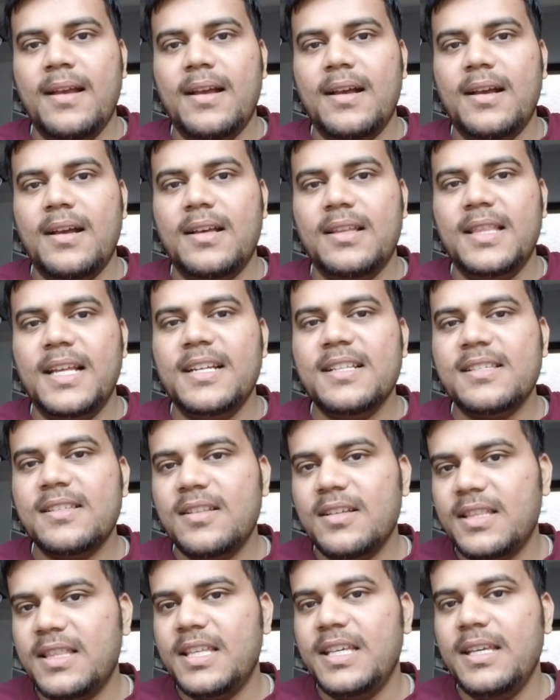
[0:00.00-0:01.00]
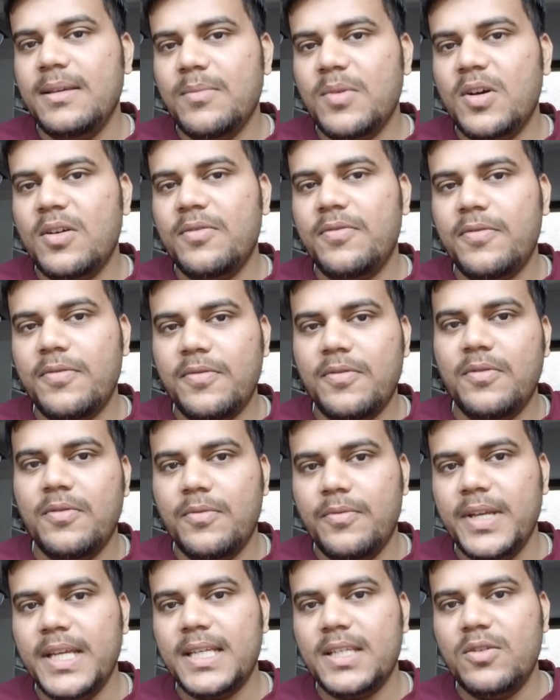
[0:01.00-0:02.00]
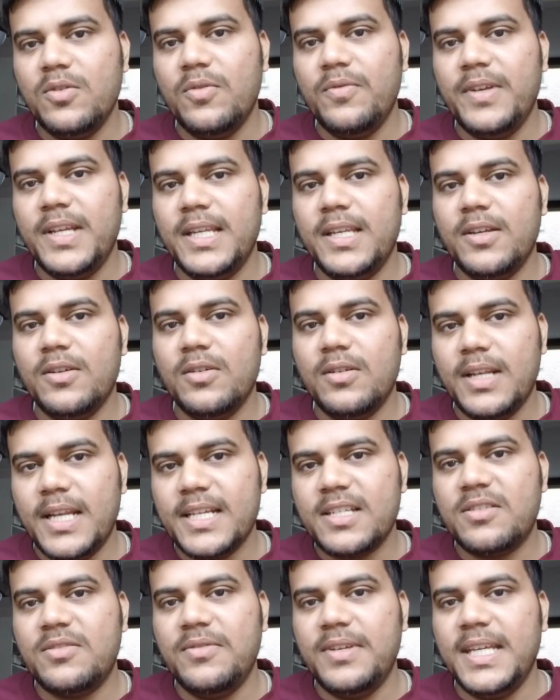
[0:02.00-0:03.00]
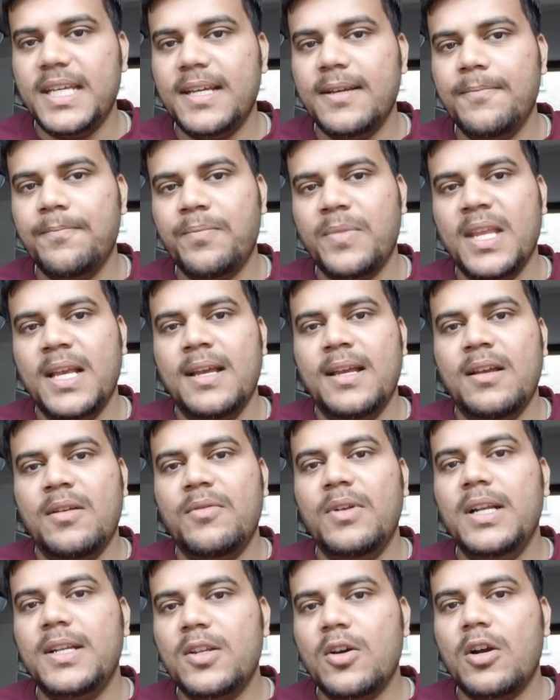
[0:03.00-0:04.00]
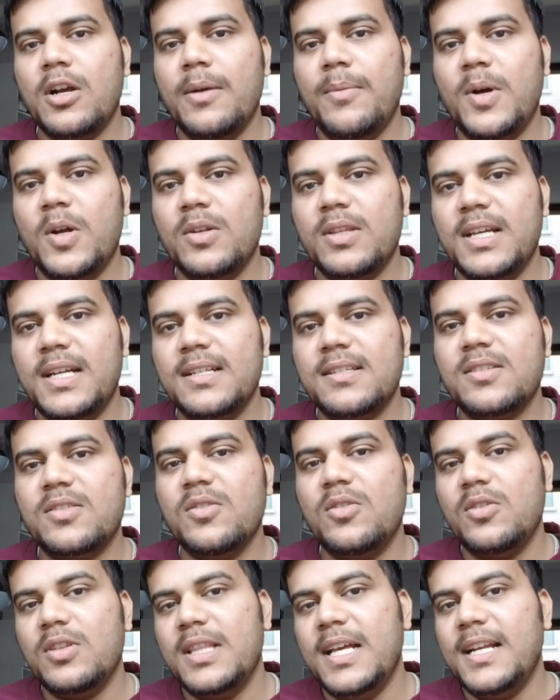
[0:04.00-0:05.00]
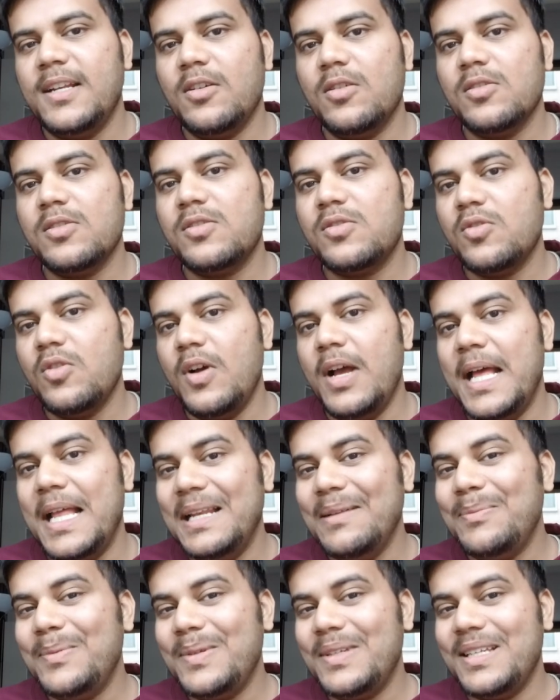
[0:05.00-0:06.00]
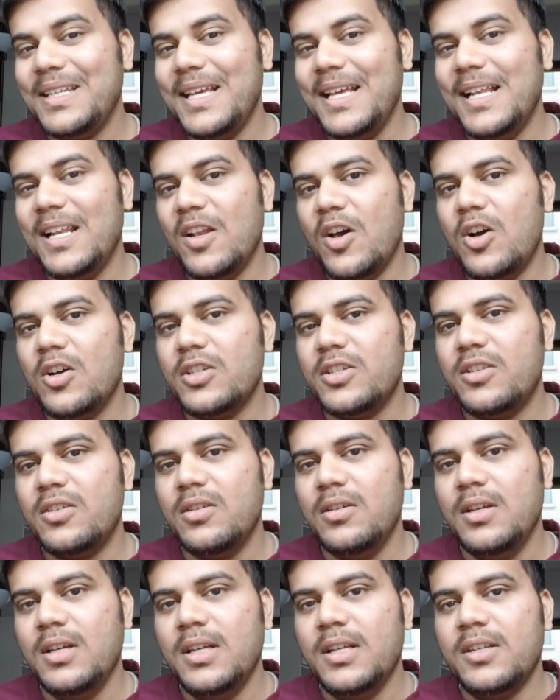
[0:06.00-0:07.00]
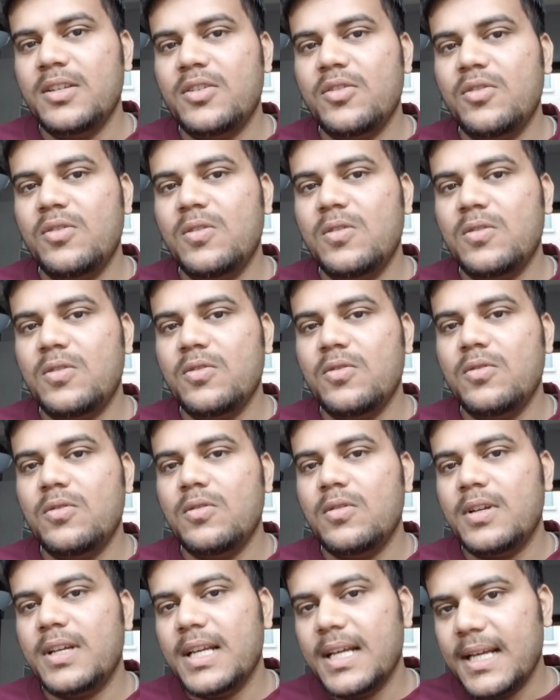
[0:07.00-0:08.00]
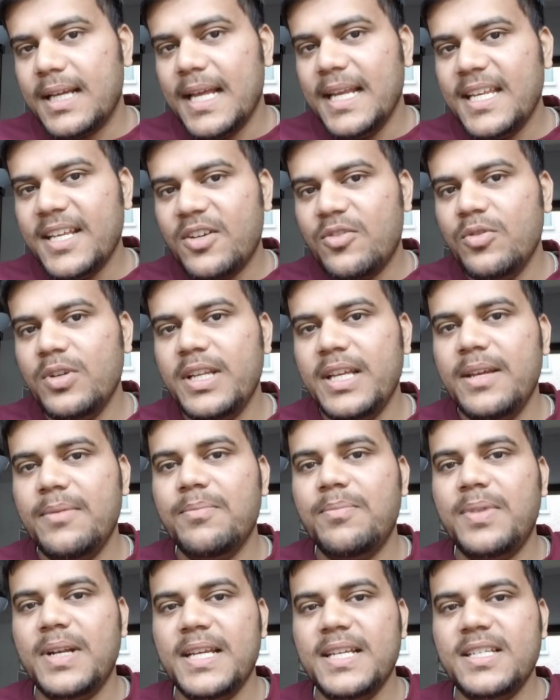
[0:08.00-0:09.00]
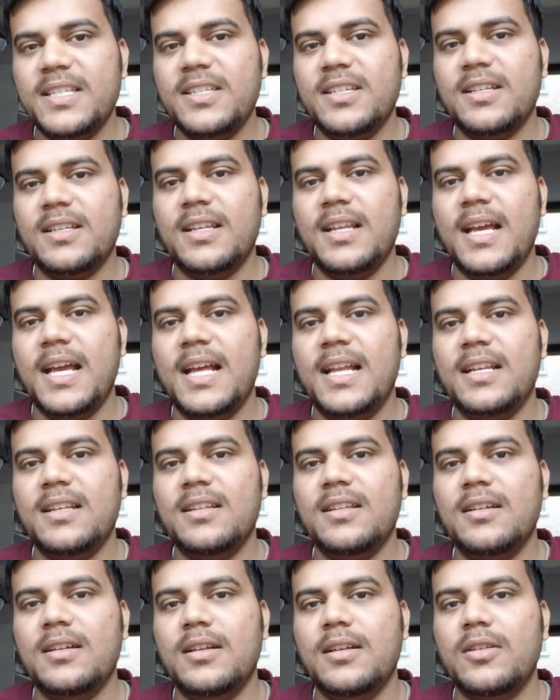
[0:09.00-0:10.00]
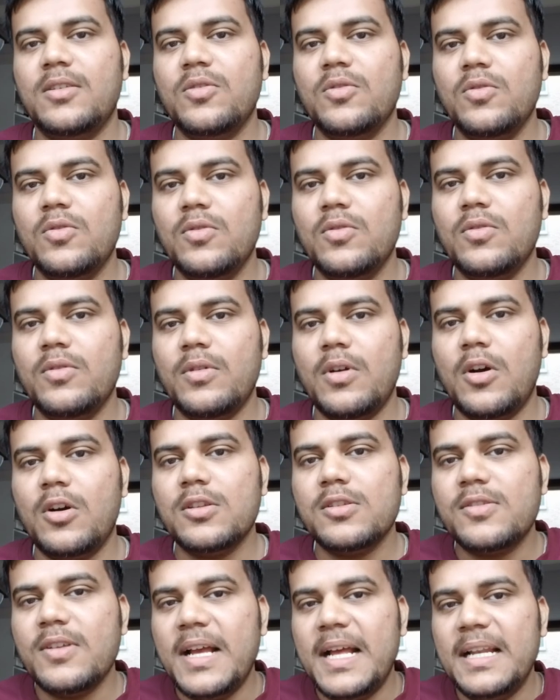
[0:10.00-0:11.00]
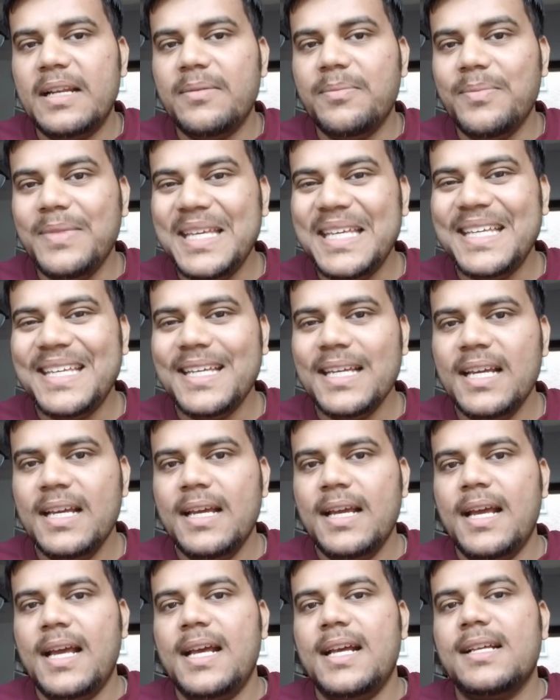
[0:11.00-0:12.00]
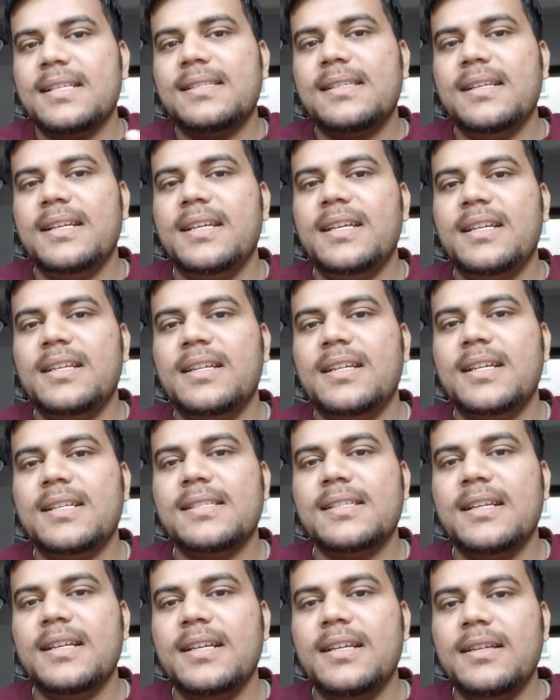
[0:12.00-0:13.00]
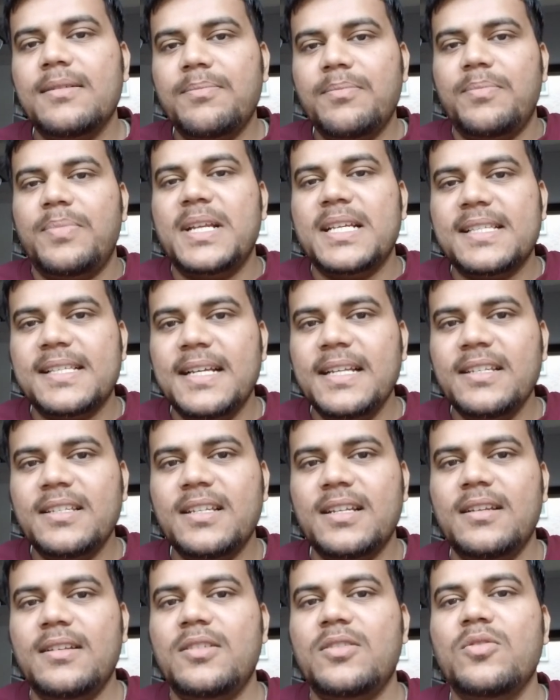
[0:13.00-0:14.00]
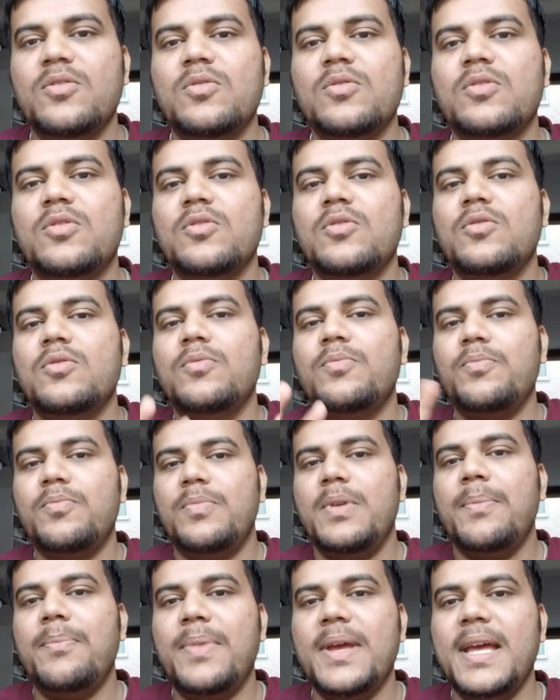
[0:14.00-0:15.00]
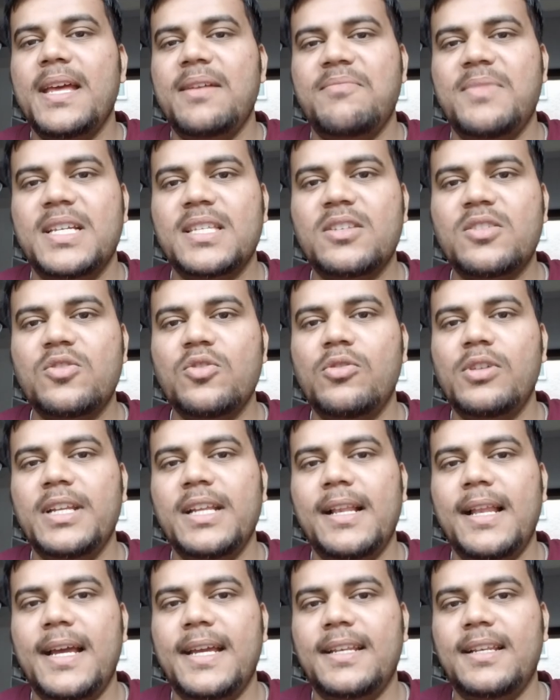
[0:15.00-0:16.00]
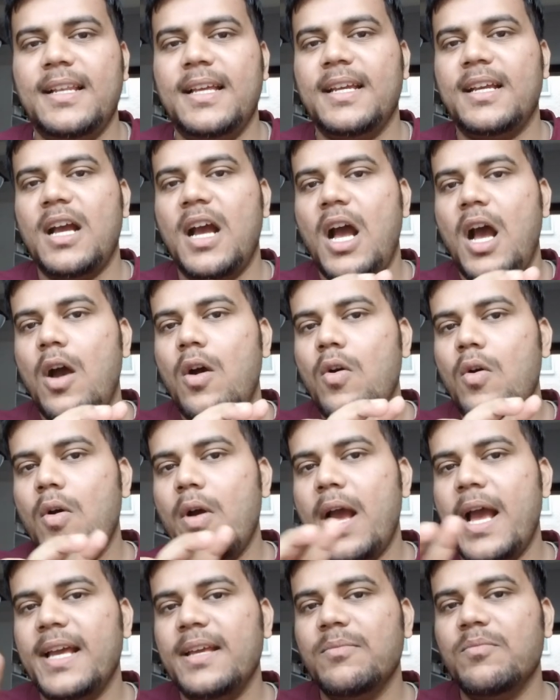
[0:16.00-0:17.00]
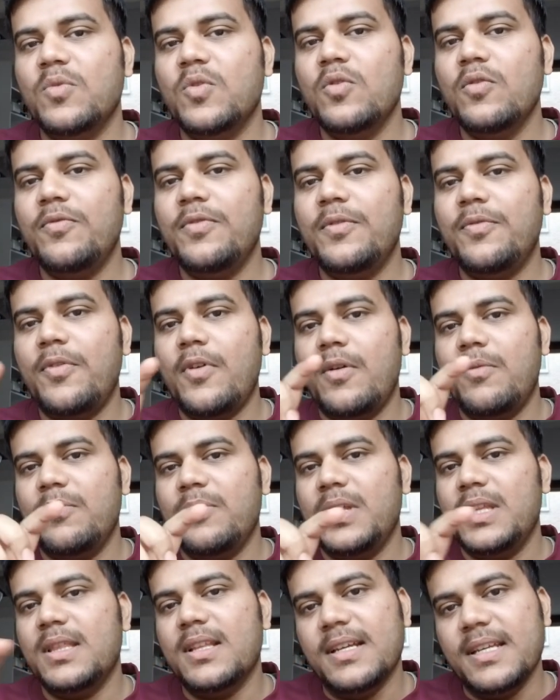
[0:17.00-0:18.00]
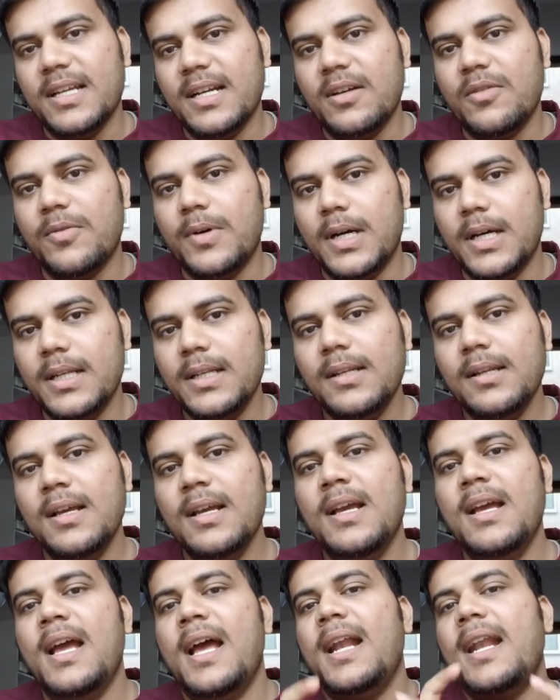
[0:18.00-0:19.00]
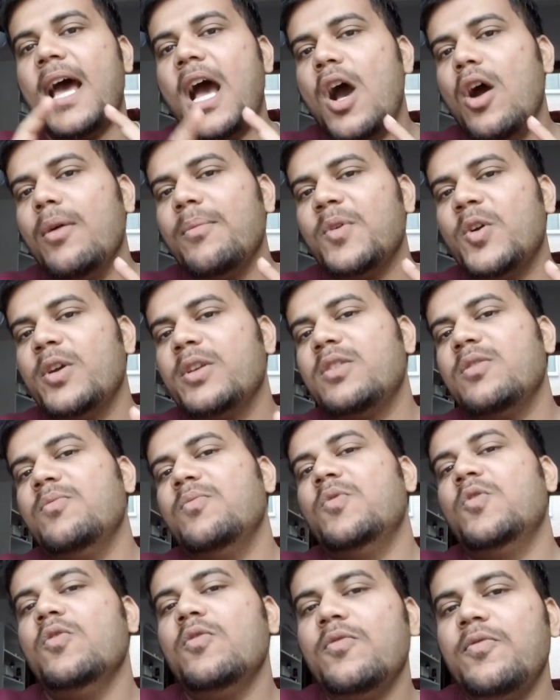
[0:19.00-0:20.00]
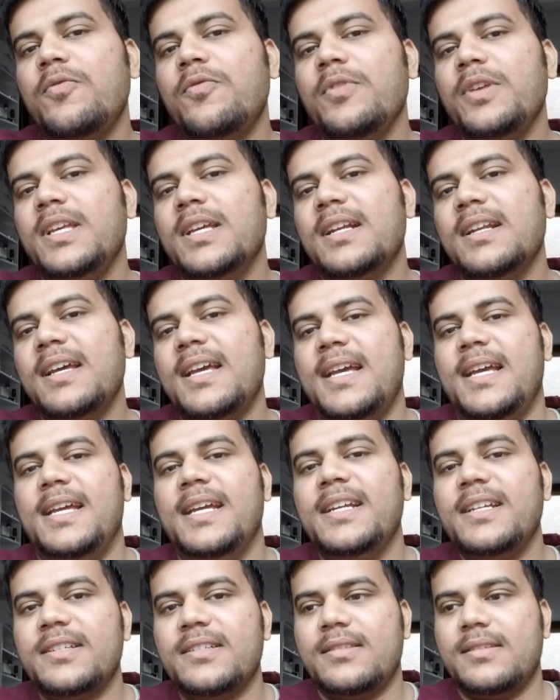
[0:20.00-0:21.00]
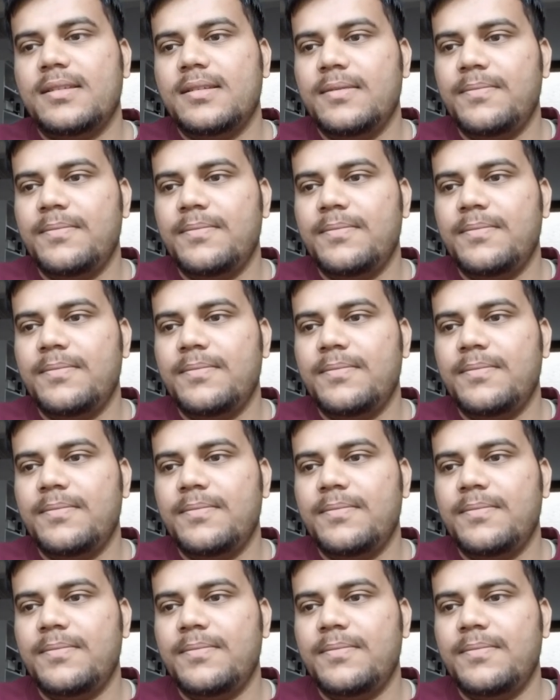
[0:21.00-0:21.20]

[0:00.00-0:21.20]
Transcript: That is the theme of week 2 video next week. We'll talk about that. So that also helped a lot to get a good impression and to also help me as a presenter to prepare my storyline, like how I moved from in the year 1 and how I'm going to move year ahead.